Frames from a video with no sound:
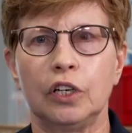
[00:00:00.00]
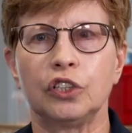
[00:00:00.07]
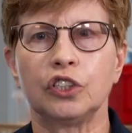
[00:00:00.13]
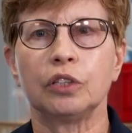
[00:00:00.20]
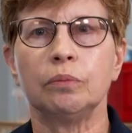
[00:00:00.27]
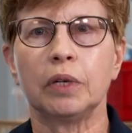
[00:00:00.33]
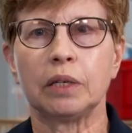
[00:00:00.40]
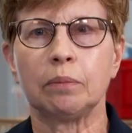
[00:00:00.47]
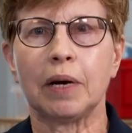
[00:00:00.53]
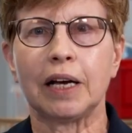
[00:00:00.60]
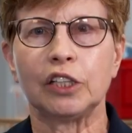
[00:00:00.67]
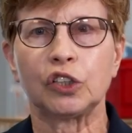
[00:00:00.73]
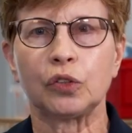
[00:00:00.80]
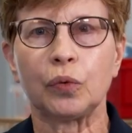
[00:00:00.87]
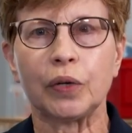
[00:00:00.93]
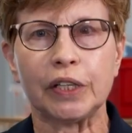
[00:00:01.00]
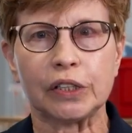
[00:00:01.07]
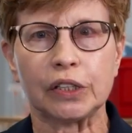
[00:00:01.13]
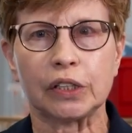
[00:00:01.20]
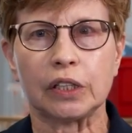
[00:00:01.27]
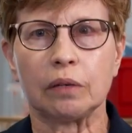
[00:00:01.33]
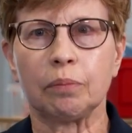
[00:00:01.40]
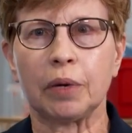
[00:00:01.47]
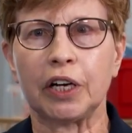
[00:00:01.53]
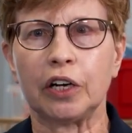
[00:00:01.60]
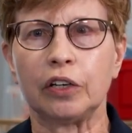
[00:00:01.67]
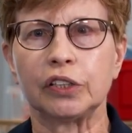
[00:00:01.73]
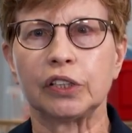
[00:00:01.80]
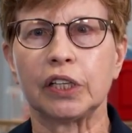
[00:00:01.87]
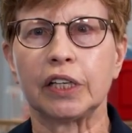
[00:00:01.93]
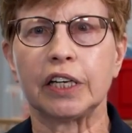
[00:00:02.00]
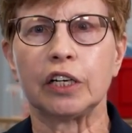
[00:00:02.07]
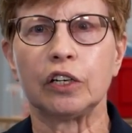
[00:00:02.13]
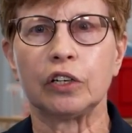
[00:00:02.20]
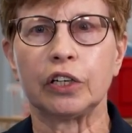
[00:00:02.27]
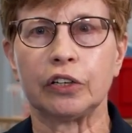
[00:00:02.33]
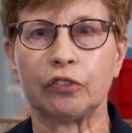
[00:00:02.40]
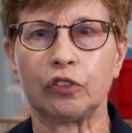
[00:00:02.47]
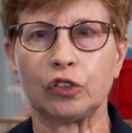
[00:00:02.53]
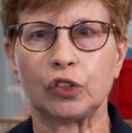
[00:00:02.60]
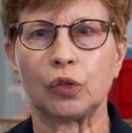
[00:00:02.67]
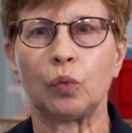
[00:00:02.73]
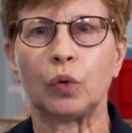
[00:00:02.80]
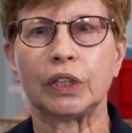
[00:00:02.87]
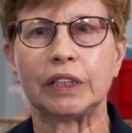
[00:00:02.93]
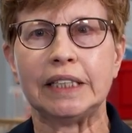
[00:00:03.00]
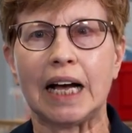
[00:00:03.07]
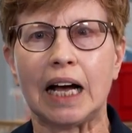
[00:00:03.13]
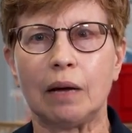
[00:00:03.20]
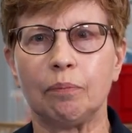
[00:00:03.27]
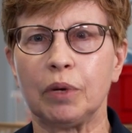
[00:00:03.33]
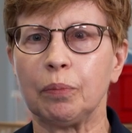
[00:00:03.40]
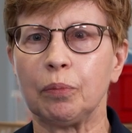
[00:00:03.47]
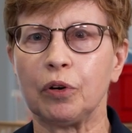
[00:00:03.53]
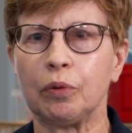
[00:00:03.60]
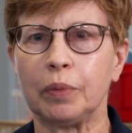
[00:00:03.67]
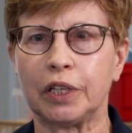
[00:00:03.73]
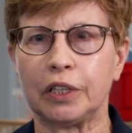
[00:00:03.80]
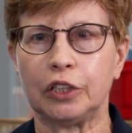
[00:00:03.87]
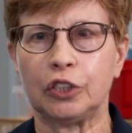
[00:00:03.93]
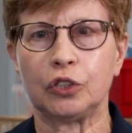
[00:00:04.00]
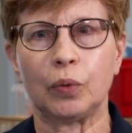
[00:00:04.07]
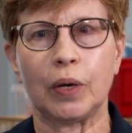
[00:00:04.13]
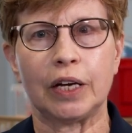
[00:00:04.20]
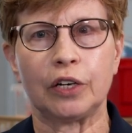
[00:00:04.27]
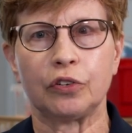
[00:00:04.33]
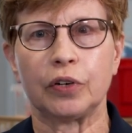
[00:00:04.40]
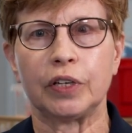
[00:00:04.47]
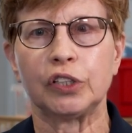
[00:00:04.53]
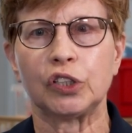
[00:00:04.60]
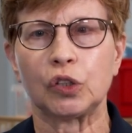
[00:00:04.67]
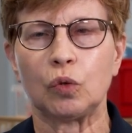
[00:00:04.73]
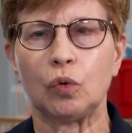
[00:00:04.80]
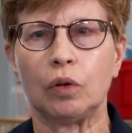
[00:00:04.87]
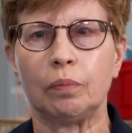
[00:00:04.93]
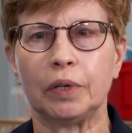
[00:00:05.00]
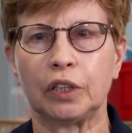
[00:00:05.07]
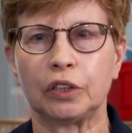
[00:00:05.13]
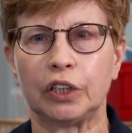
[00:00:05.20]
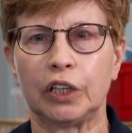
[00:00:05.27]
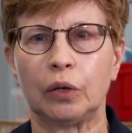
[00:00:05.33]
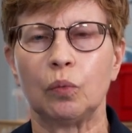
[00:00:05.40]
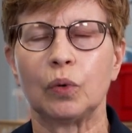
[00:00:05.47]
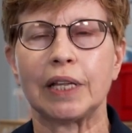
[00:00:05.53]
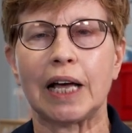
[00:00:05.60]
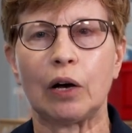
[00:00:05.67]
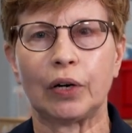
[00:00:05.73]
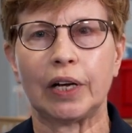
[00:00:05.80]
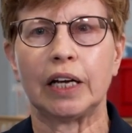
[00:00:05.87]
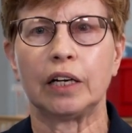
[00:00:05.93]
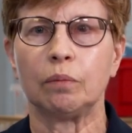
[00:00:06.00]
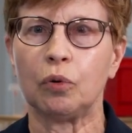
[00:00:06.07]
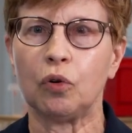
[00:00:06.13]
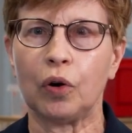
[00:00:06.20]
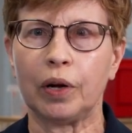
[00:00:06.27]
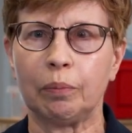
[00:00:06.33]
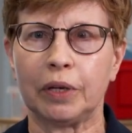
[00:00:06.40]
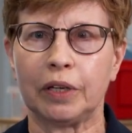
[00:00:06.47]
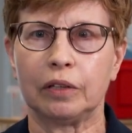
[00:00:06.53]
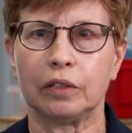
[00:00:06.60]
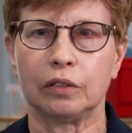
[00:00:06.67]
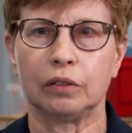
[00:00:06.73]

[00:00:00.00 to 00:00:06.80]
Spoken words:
To minimize risk, parents and caregivers will not be permitted to enter a school building without an appointment.